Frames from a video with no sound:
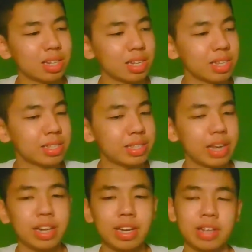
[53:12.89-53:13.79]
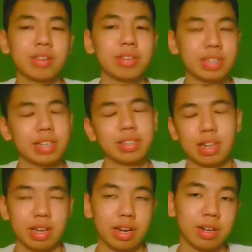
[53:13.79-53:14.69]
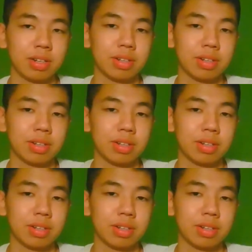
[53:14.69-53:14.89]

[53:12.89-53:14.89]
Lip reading: is said in here stays in here.